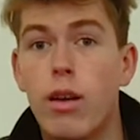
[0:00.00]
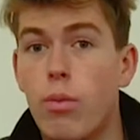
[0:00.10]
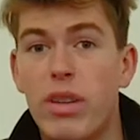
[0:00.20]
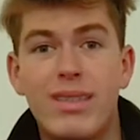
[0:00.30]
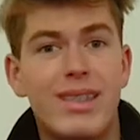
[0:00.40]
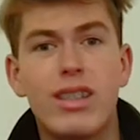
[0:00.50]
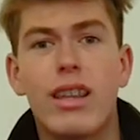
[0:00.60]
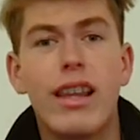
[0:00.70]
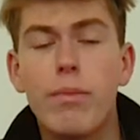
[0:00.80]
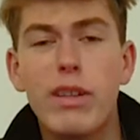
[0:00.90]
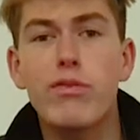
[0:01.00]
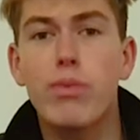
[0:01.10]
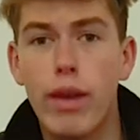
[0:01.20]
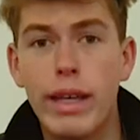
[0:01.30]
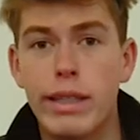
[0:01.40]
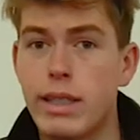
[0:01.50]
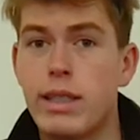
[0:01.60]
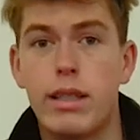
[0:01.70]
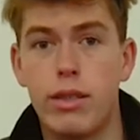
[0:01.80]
with just a little bit of practice,